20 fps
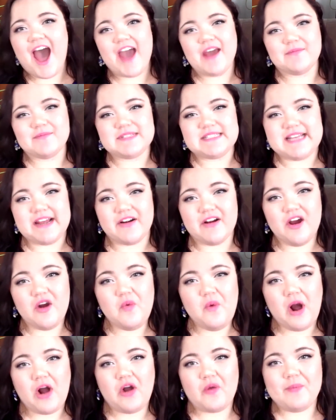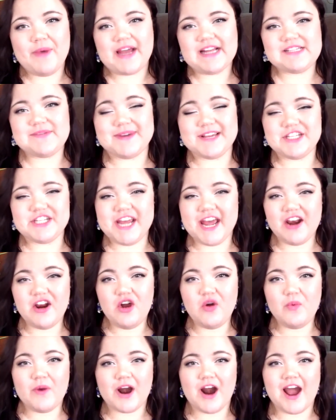I'm Sarah. Welcome back to my
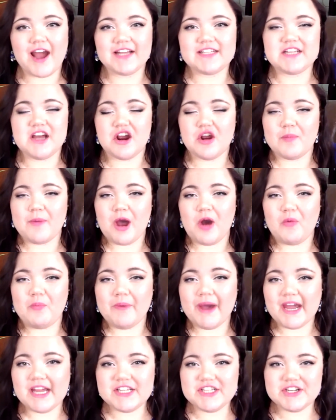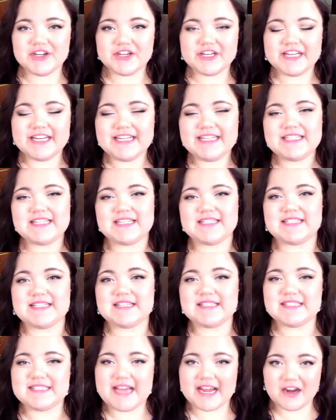channel where I talk about my journey to
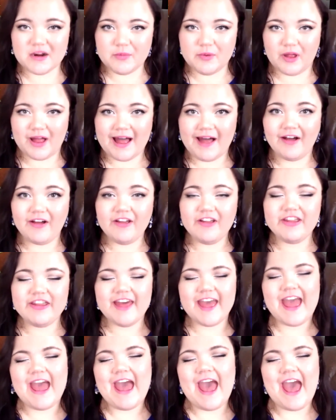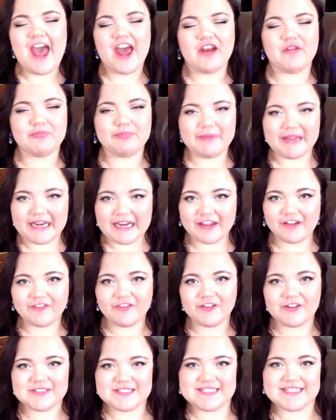sustainable health and
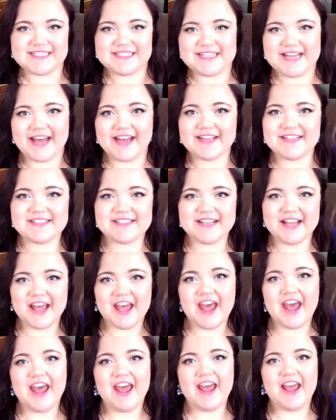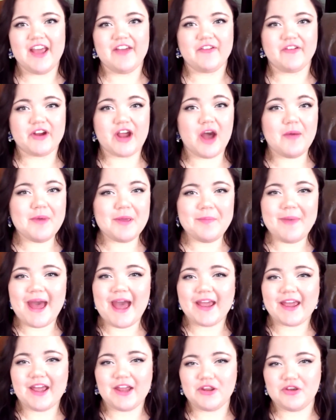meaningful success. If you're coming
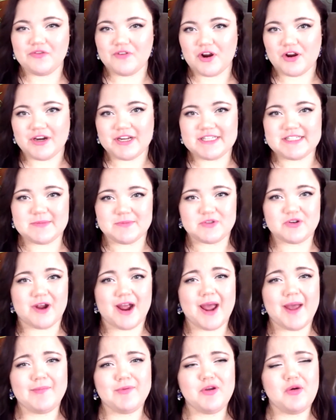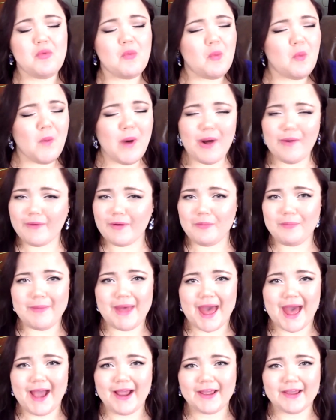back and you've already subscribed, welcome
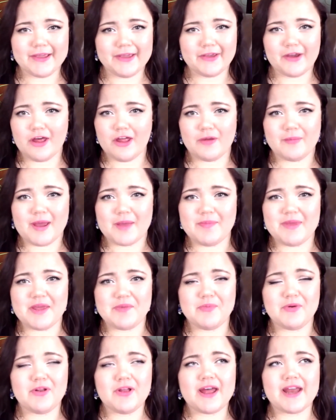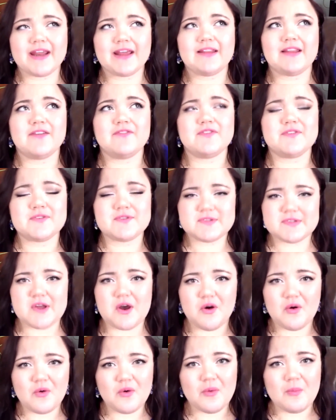back. Y'all are my people and I love you
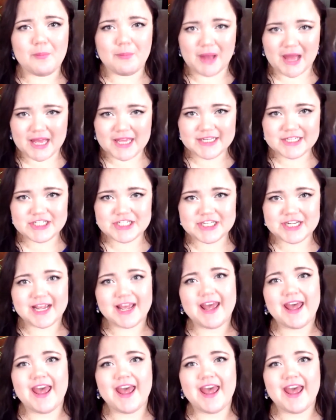so much.